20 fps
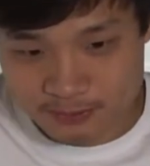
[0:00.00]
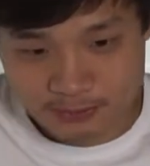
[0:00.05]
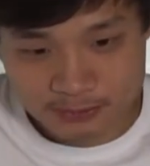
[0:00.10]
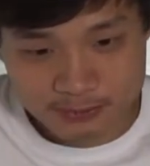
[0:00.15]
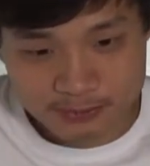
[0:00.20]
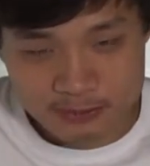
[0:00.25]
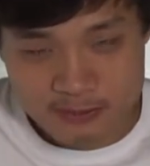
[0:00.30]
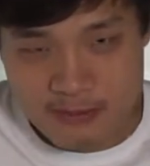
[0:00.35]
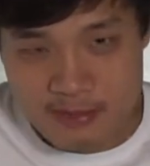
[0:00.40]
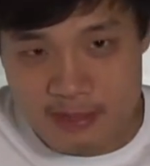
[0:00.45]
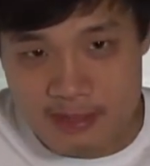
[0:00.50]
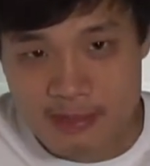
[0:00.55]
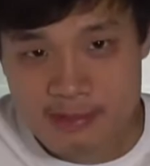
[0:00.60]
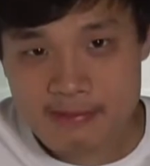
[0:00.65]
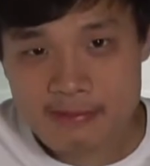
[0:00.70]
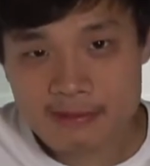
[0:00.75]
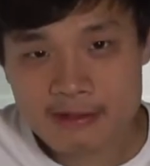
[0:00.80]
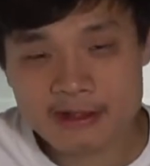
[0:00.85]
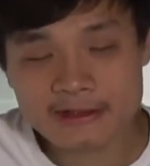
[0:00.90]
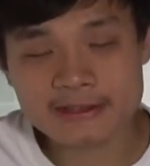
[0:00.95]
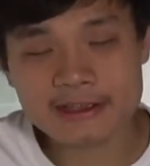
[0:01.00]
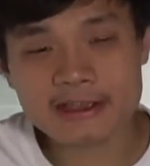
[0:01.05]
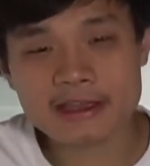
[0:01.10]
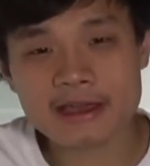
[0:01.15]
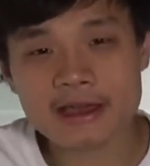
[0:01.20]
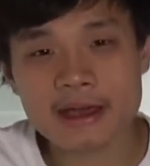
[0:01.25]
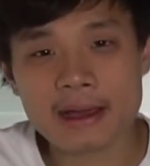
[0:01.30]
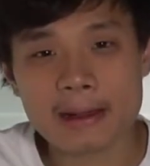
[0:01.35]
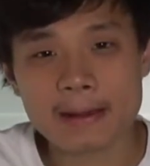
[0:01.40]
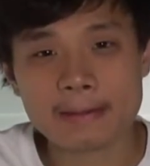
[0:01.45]
It's like
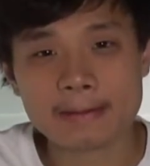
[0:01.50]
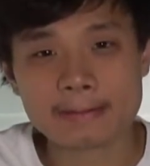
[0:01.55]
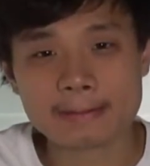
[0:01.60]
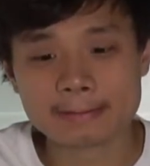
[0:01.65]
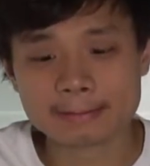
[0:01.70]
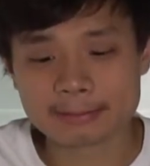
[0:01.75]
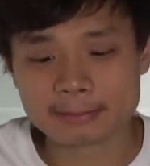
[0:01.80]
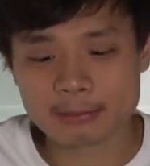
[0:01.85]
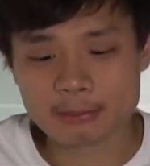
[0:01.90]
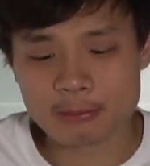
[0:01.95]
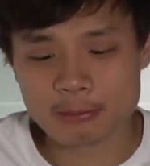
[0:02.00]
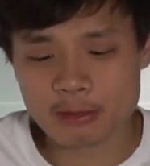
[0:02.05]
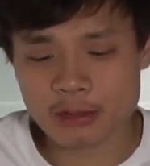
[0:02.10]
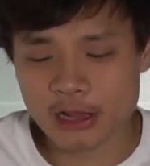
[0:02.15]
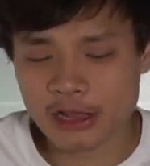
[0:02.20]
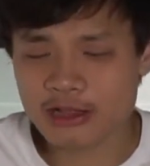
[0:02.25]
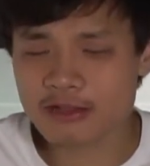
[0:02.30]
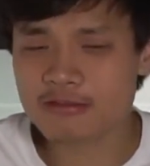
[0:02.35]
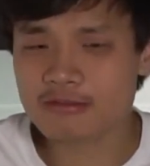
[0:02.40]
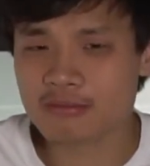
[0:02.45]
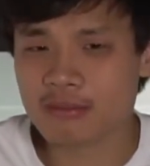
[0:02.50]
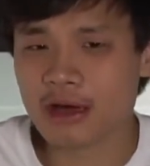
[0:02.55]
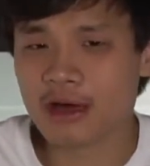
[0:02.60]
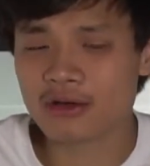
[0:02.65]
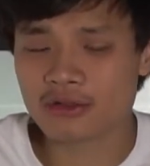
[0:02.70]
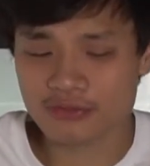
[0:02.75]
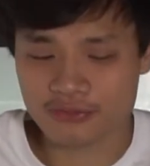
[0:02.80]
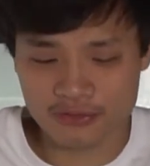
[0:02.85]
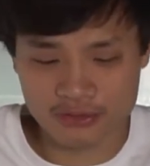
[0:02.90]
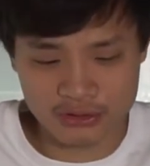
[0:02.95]
a light
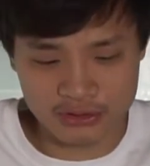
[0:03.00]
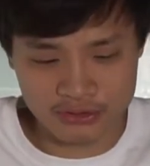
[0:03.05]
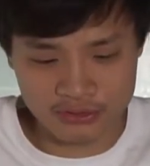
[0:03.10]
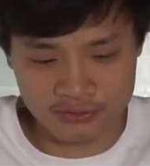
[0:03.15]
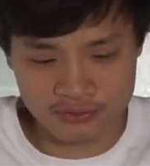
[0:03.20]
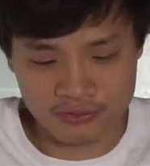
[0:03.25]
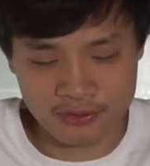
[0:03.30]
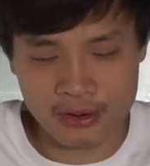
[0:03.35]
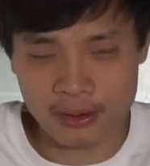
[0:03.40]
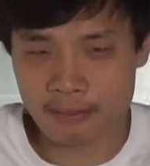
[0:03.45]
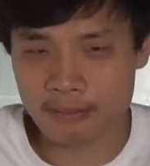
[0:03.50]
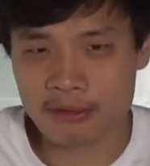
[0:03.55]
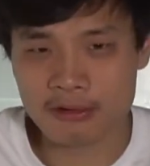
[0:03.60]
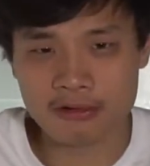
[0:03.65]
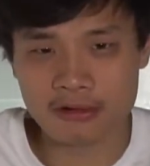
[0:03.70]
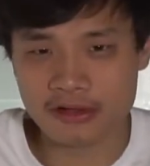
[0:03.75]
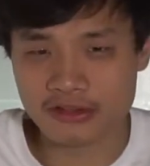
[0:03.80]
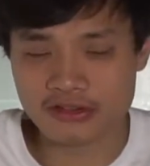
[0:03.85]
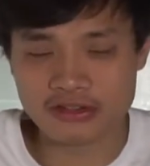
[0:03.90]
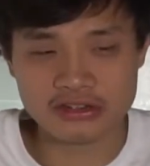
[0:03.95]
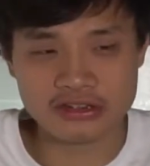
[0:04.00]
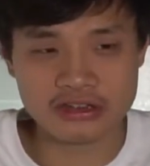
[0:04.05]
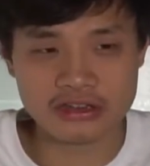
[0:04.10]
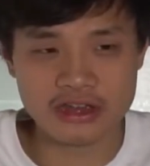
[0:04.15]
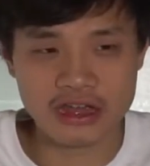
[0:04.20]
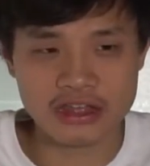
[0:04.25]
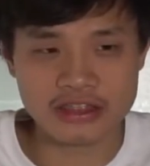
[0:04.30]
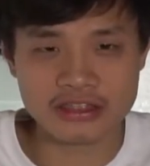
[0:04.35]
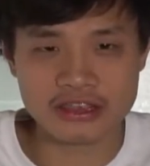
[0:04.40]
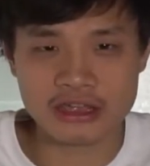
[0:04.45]
mouthfeel for a Pu'er tea.
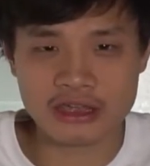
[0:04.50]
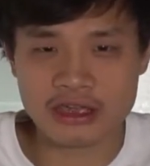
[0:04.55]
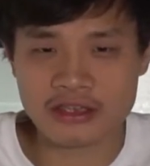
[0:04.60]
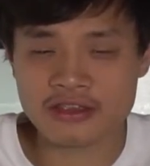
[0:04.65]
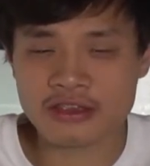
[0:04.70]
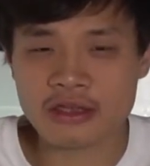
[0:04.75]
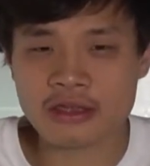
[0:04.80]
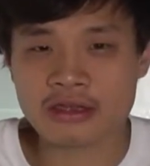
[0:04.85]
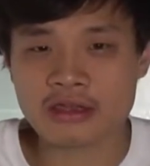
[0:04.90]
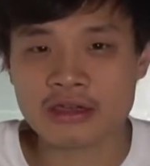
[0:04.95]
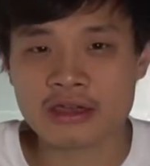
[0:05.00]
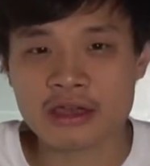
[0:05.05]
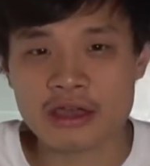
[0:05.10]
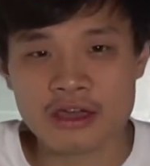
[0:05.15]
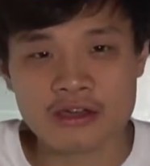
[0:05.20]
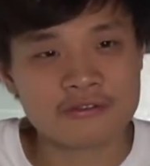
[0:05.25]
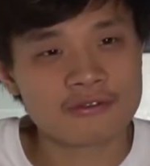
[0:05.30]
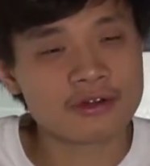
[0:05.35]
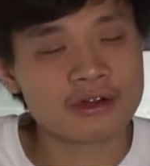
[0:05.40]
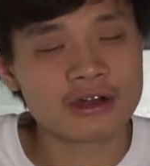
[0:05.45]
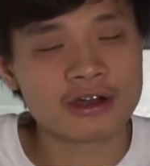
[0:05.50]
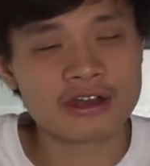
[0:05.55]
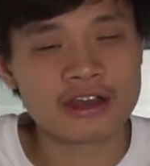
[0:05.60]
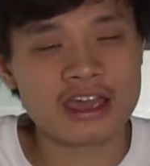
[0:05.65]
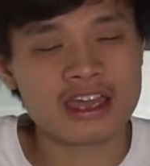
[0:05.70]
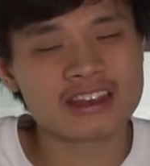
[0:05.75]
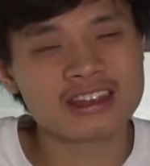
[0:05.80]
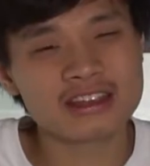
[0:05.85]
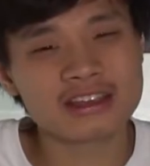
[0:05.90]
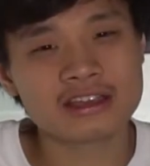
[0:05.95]
I think it's like for
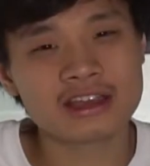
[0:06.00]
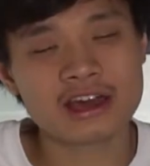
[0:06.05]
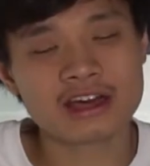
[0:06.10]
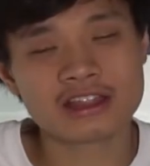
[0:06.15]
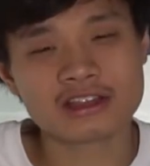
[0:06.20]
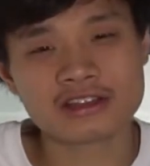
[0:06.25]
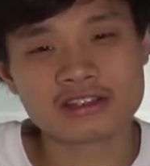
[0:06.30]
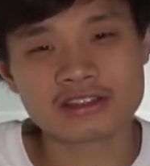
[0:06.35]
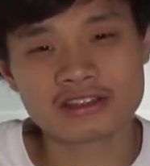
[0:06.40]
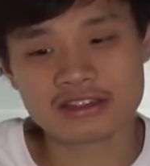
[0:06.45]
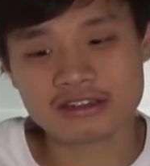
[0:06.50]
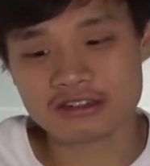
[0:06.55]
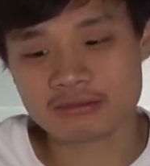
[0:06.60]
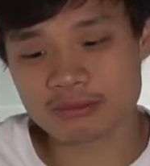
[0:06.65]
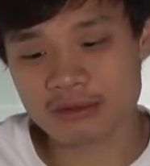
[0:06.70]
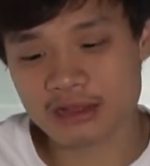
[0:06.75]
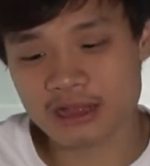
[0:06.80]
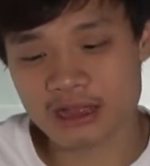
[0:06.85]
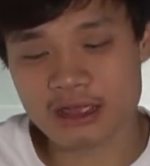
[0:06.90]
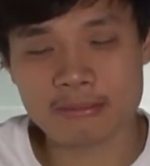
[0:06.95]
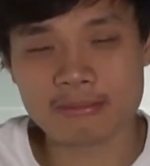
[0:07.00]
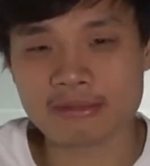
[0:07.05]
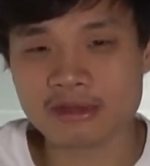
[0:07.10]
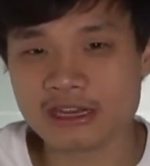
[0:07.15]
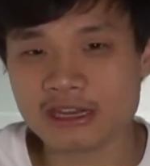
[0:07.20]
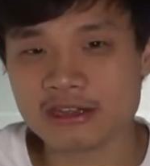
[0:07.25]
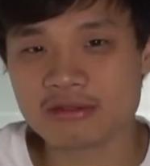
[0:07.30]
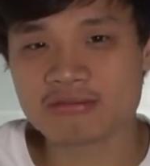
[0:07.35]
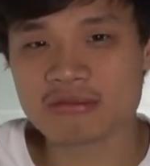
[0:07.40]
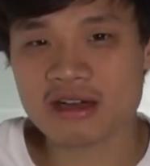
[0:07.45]
any other tea it would be like a
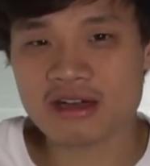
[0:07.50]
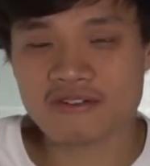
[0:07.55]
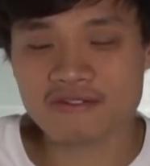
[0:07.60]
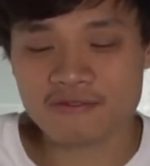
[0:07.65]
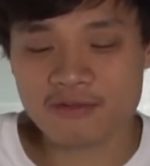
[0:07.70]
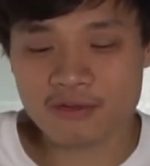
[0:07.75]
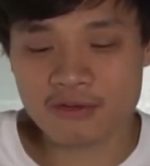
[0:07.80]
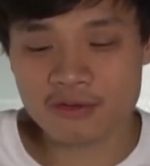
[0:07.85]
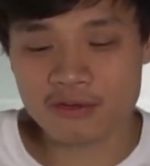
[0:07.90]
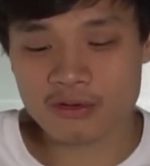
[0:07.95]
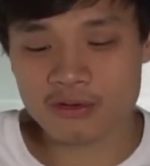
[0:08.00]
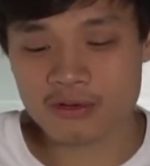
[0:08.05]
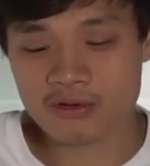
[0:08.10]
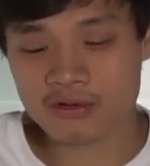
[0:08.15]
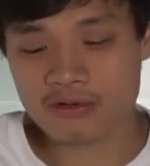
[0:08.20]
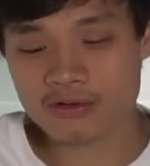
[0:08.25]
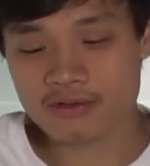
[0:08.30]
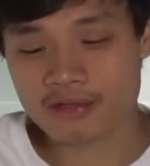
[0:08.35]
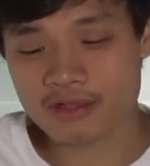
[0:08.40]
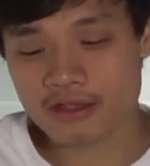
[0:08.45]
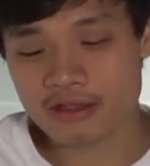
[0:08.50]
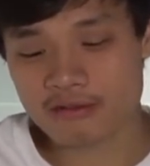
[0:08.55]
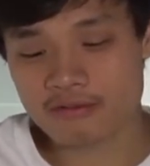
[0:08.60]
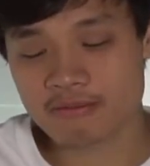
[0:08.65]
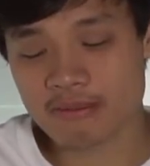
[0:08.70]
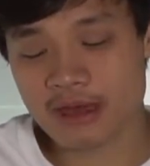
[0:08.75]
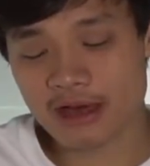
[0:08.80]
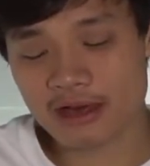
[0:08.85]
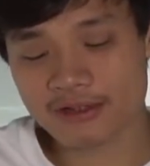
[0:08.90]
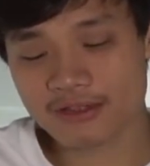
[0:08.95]
medium
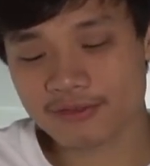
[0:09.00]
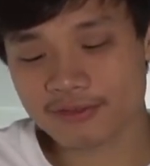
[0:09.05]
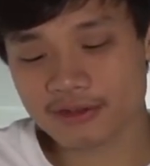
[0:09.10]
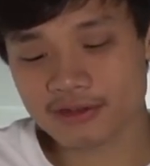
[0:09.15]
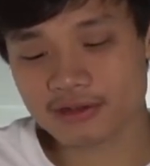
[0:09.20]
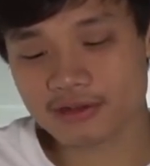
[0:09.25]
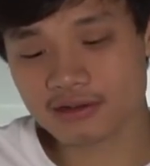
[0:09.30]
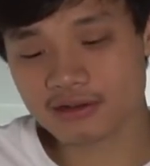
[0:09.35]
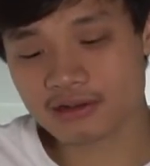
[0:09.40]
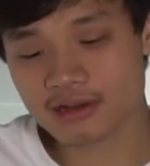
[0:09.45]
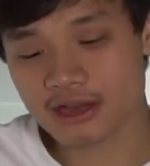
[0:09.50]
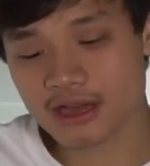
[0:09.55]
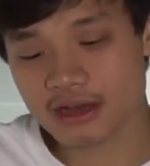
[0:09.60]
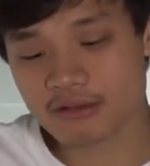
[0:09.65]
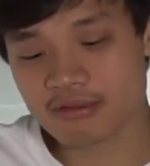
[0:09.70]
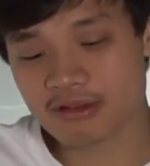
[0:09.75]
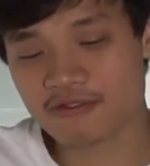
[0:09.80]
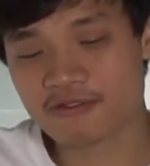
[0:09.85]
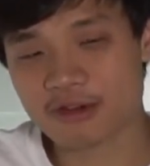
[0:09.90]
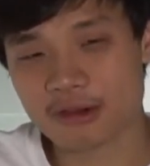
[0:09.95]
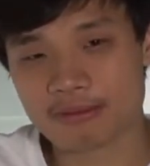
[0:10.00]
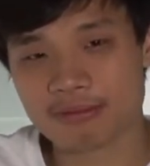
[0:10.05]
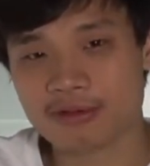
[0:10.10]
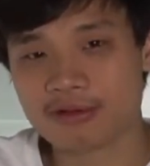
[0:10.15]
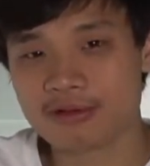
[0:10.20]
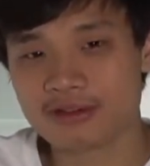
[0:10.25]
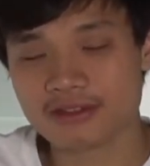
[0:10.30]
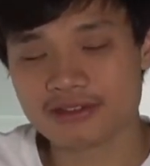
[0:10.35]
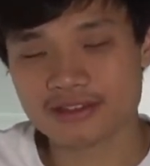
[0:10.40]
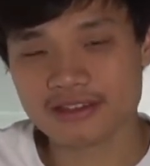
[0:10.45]
mouthfeel, but for
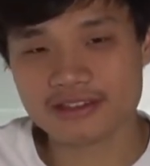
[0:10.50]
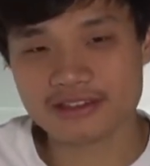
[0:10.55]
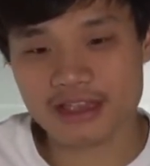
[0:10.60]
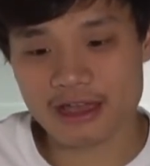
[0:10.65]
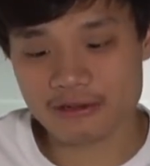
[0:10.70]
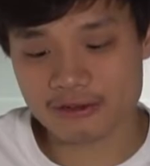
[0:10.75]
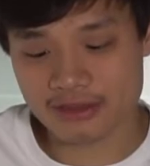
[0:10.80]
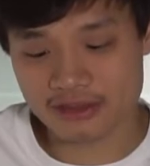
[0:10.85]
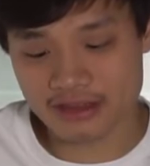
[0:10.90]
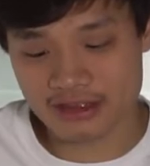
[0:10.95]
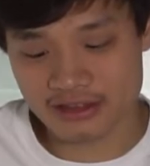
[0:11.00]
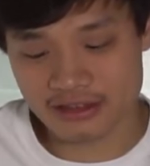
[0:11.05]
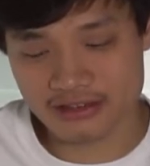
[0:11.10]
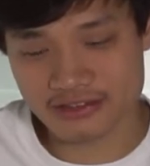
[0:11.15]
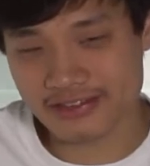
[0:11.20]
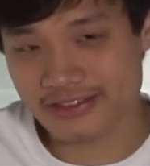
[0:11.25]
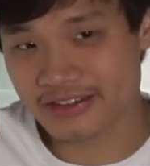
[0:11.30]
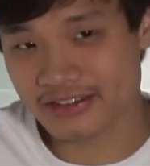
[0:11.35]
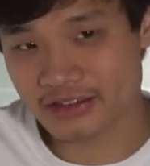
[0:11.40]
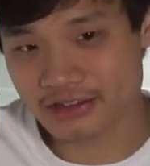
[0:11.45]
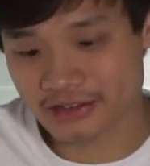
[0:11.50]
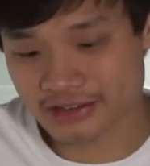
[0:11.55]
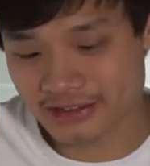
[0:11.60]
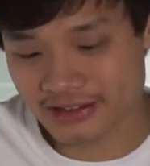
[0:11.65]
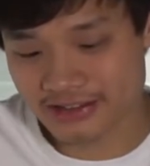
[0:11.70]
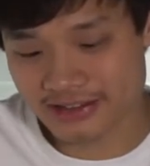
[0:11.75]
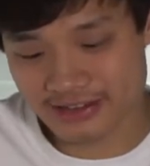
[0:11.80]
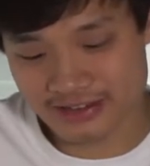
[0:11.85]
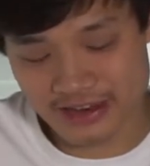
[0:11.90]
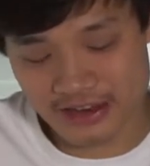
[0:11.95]
Pu'er teas I would think this
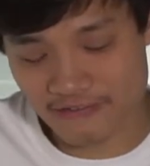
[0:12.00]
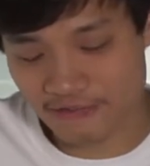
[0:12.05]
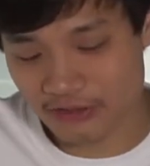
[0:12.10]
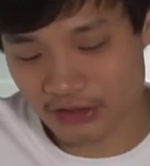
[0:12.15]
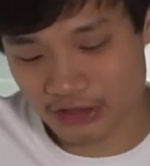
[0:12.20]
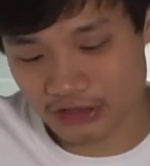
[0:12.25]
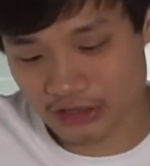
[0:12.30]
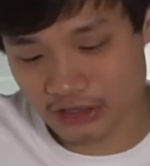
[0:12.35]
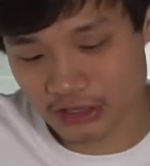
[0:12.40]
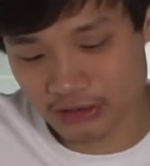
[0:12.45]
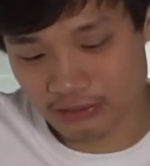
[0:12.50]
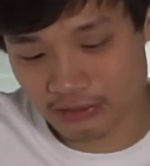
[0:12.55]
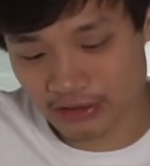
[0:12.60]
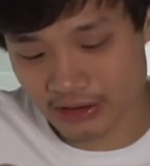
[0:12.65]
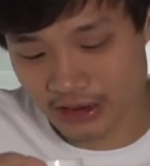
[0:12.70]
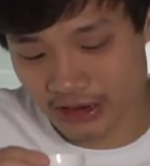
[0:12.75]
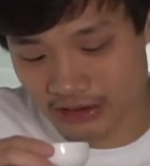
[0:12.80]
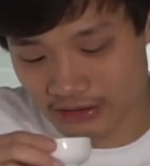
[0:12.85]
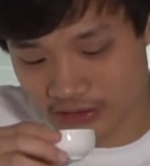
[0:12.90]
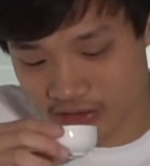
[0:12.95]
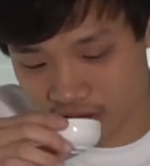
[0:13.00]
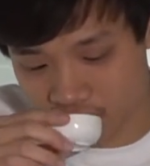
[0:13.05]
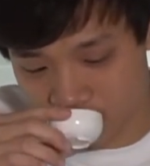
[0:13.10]
is definitely on the lower end.